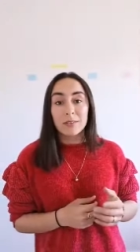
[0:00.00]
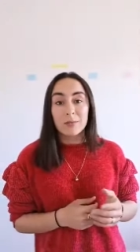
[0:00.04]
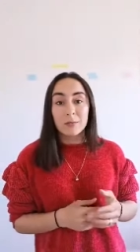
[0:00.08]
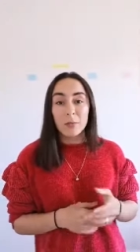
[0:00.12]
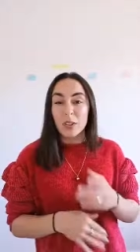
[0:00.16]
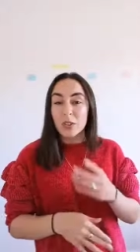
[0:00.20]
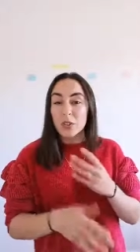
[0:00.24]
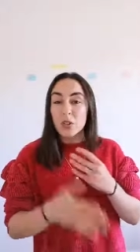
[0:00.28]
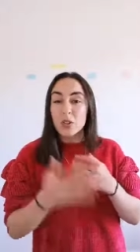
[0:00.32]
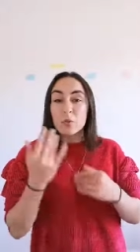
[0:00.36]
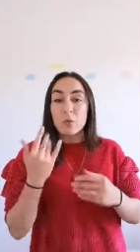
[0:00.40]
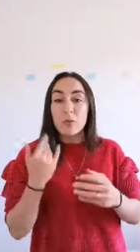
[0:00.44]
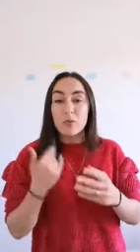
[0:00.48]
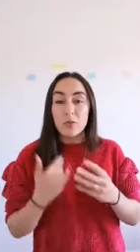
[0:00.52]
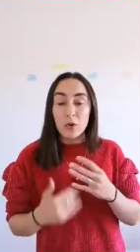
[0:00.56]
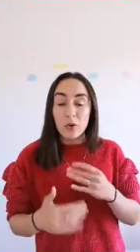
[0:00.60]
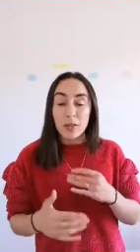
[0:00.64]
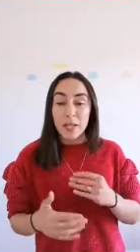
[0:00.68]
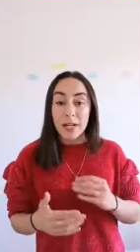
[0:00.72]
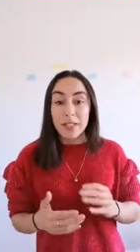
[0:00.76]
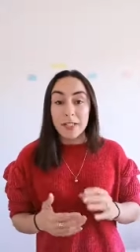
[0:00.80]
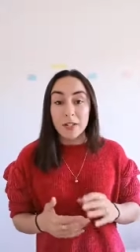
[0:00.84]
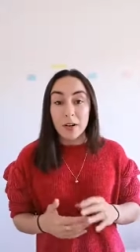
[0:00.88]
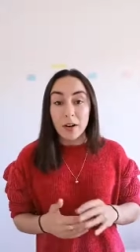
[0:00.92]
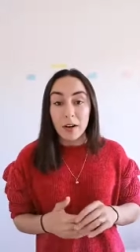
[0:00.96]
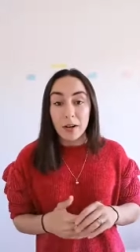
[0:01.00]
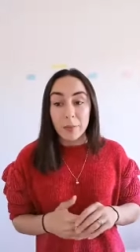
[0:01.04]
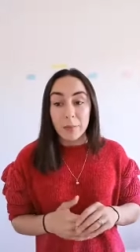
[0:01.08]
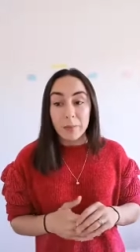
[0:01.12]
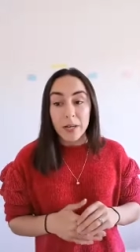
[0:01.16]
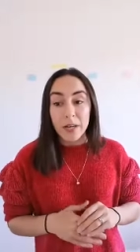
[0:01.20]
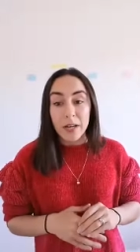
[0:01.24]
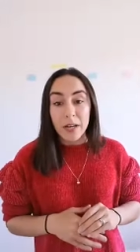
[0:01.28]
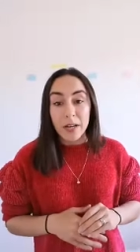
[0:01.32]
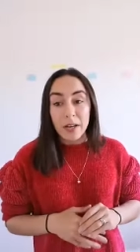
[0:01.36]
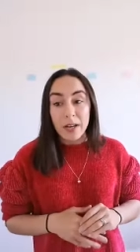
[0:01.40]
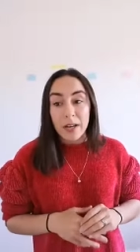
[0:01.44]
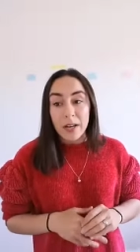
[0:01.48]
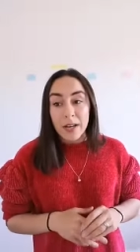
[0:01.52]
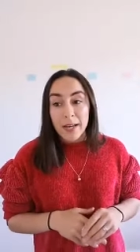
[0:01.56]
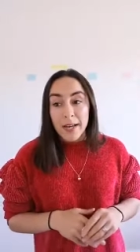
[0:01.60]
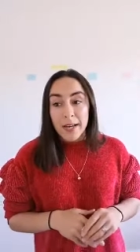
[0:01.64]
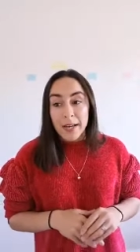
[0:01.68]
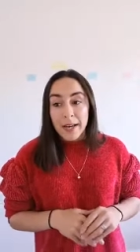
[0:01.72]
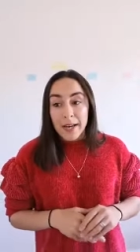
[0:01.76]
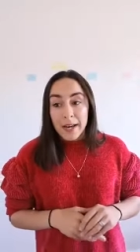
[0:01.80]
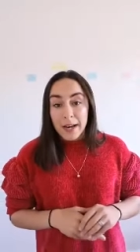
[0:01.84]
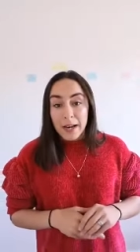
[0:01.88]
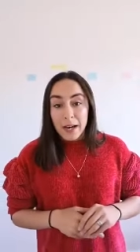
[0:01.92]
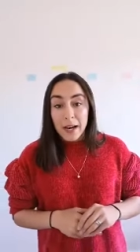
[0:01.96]
Well, just before that time,
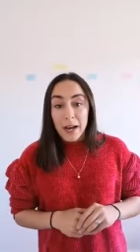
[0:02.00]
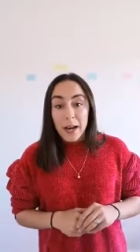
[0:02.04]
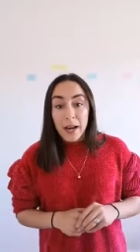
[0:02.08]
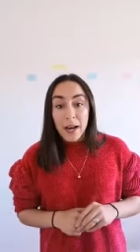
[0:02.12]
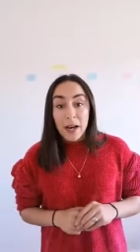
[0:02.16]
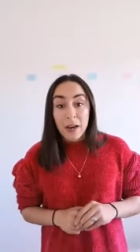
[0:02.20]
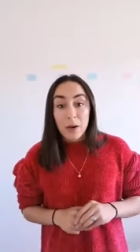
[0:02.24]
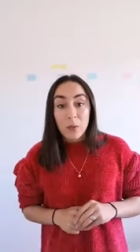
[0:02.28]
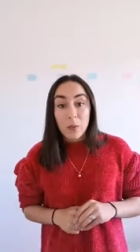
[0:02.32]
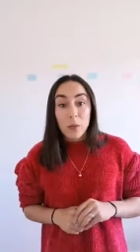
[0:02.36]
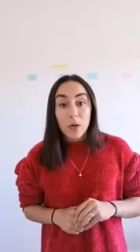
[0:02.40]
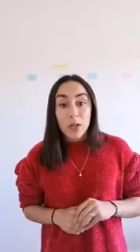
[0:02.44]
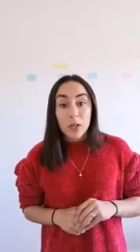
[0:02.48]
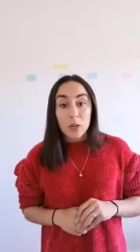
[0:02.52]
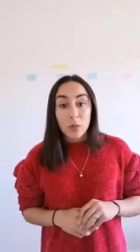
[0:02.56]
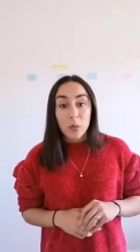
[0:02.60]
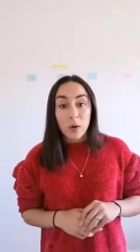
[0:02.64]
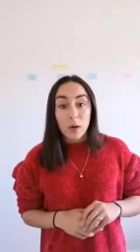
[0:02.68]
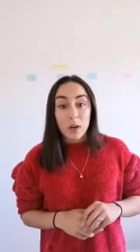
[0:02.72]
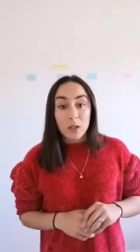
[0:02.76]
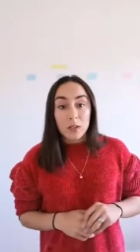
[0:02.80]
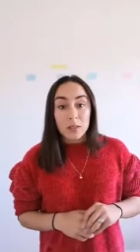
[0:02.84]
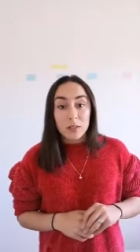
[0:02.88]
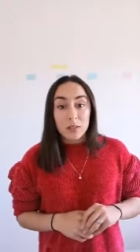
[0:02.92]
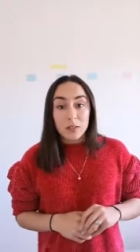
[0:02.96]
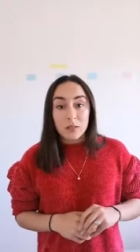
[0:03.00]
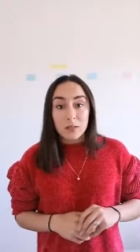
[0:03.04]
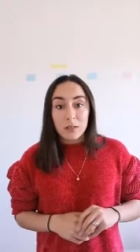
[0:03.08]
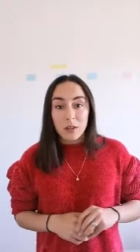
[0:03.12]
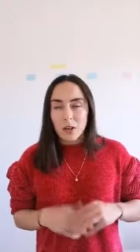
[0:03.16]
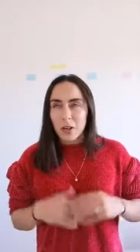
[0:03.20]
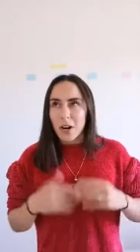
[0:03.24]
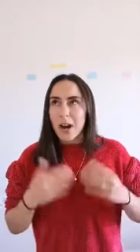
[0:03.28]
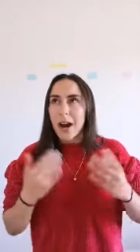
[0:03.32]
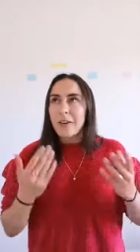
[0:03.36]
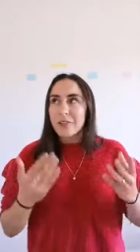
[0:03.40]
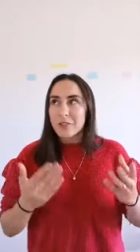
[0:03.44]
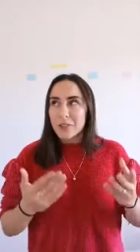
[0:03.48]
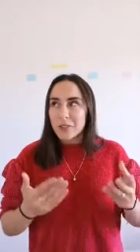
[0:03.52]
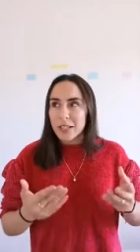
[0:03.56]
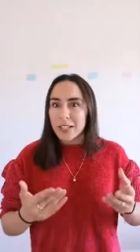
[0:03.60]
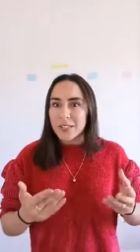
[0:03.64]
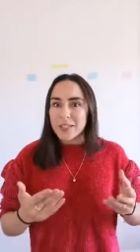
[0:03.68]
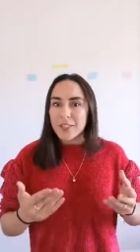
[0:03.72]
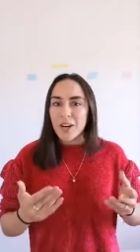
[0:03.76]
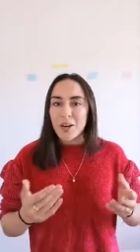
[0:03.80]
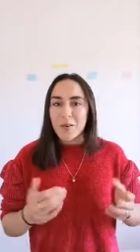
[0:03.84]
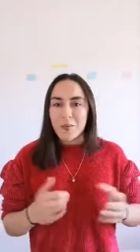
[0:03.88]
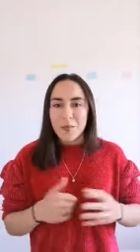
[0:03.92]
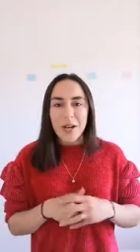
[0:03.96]
uh, which was, or after that
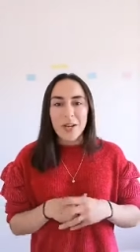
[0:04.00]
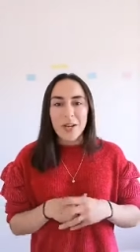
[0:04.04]
time,